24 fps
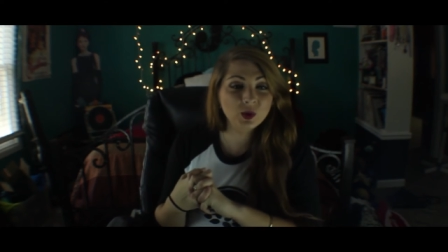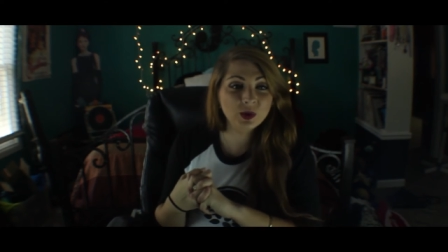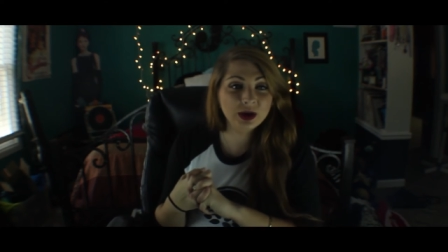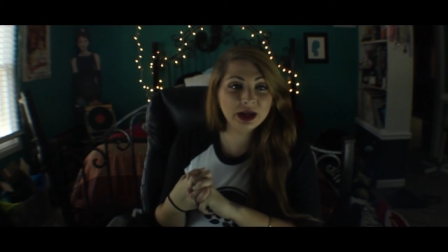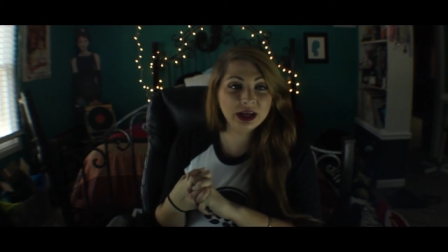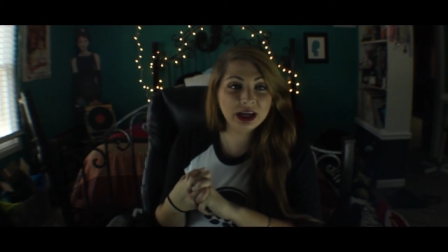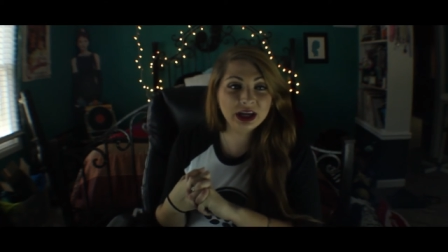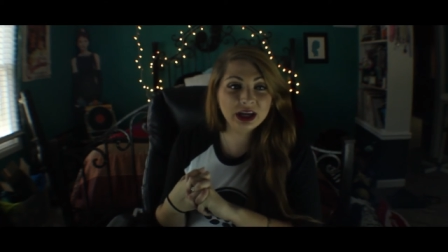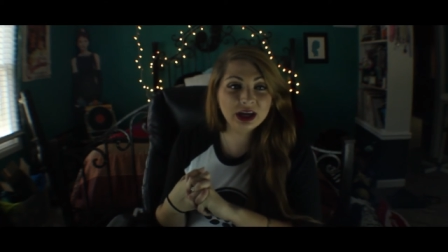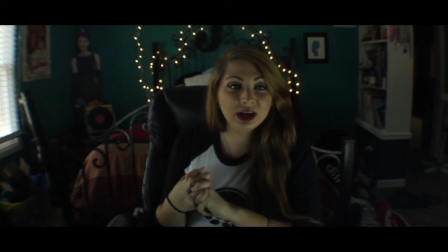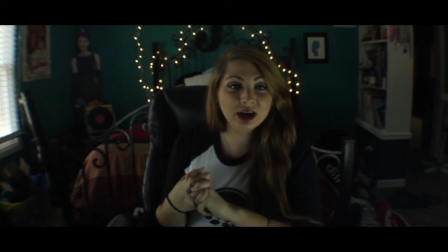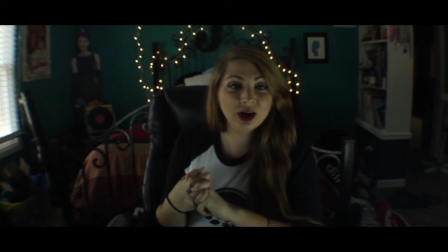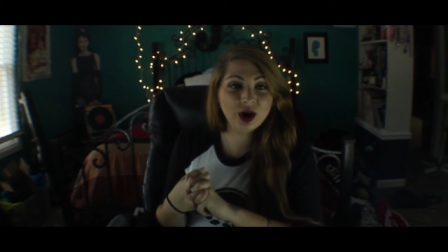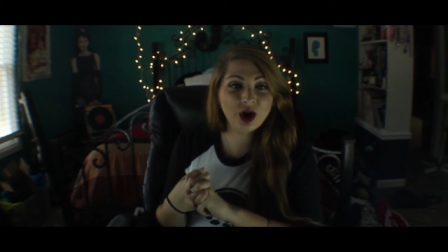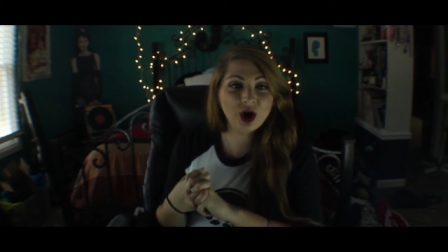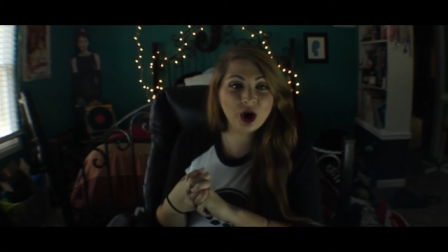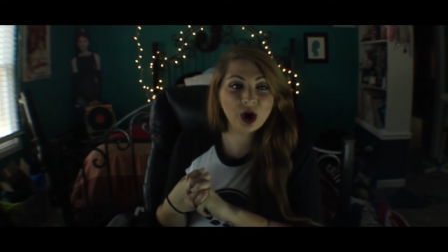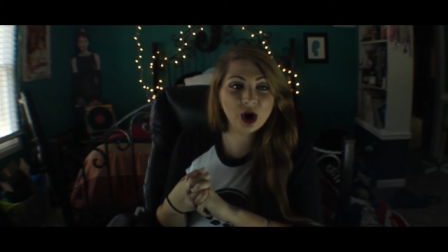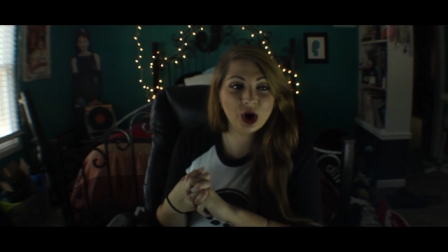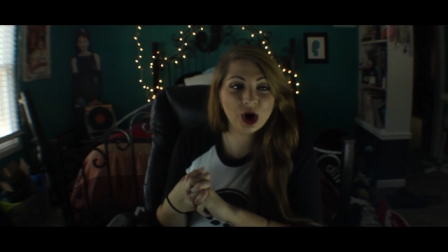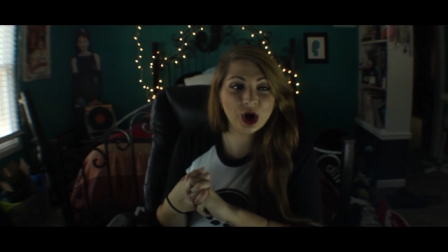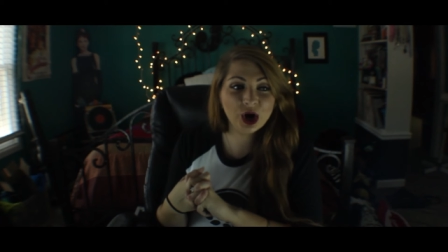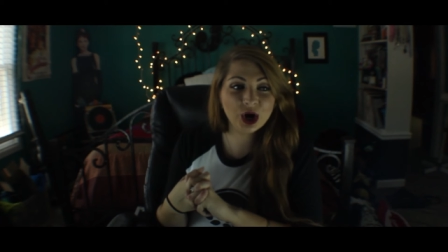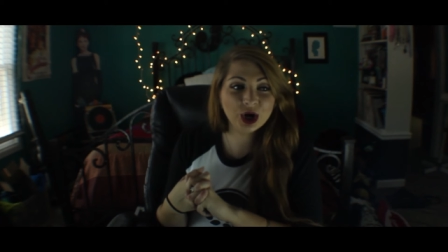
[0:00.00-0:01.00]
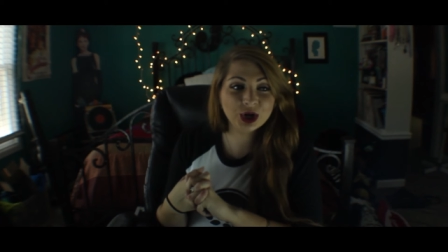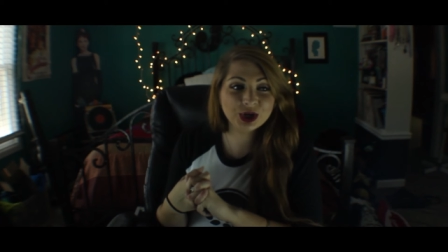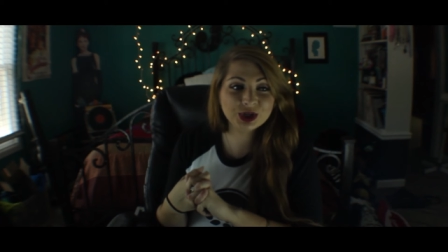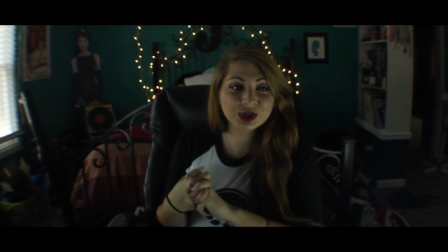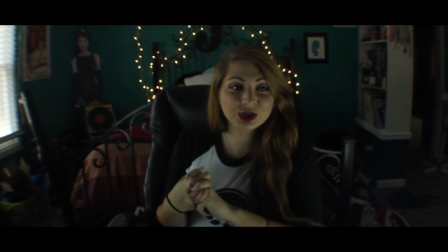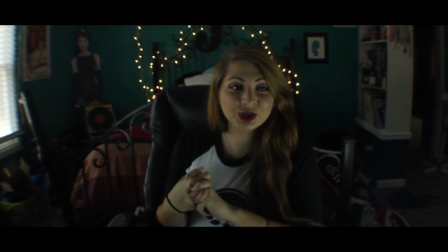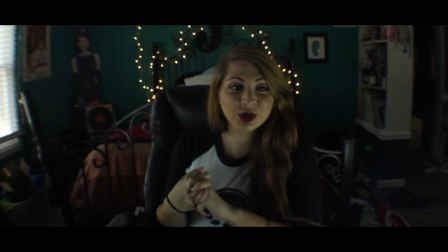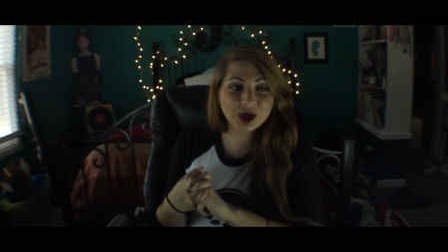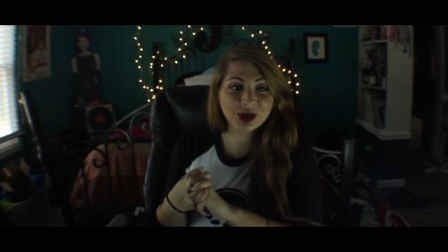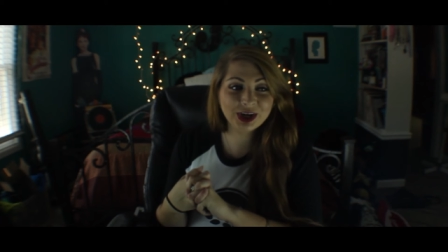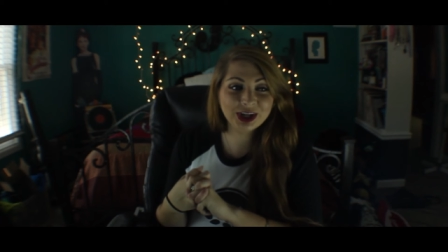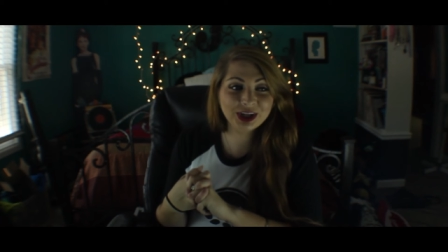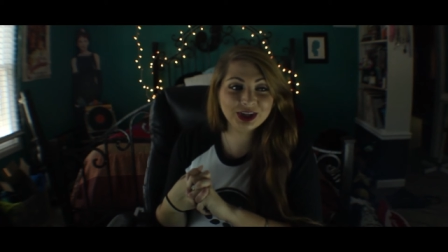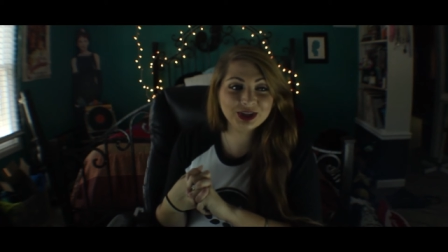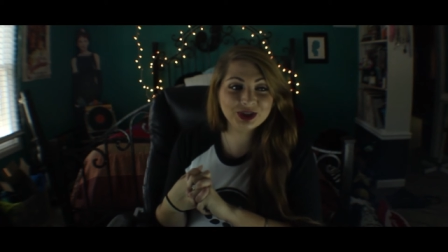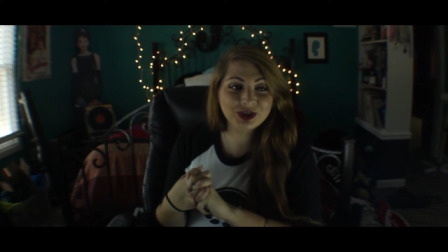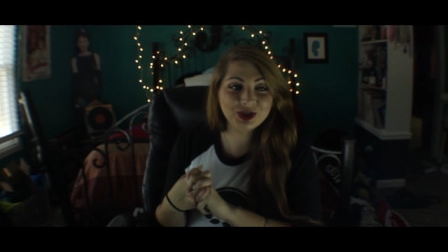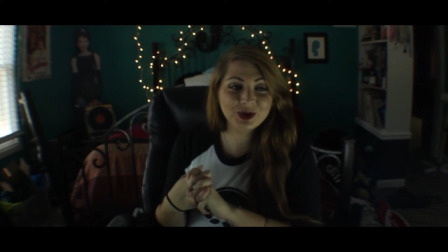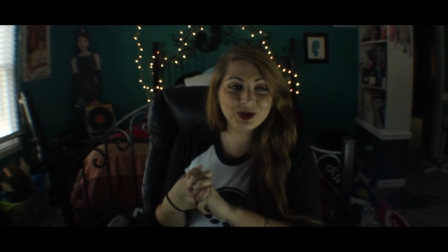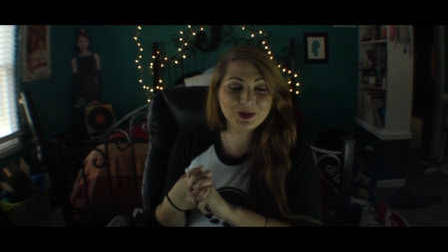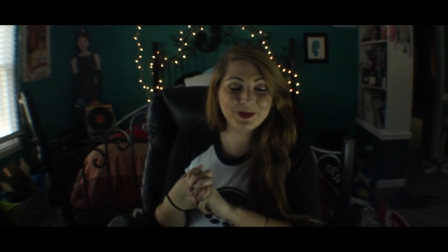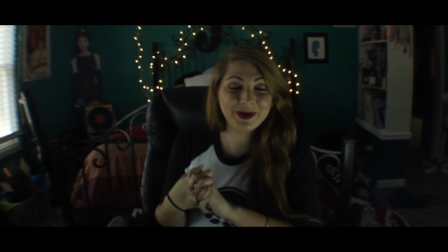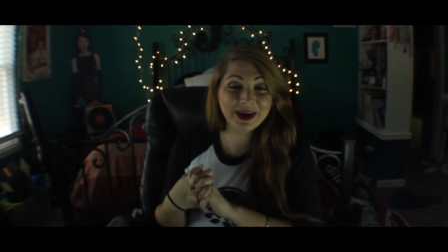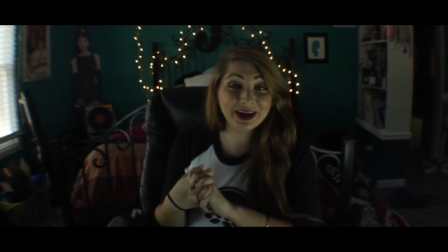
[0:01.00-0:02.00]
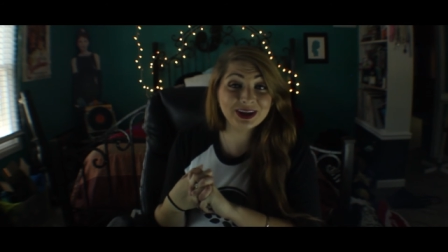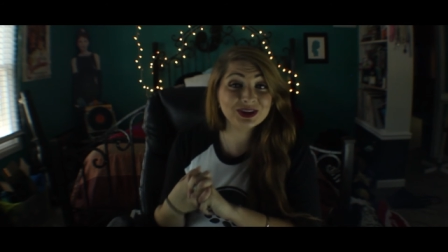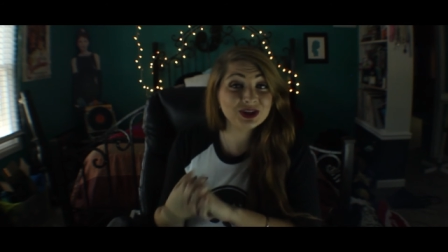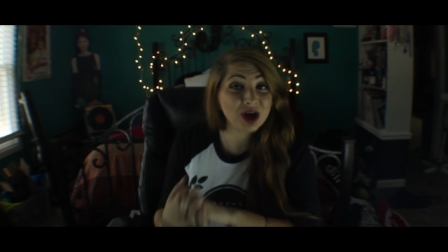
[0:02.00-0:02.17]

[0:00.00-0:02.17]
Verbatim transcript: We are starting to pick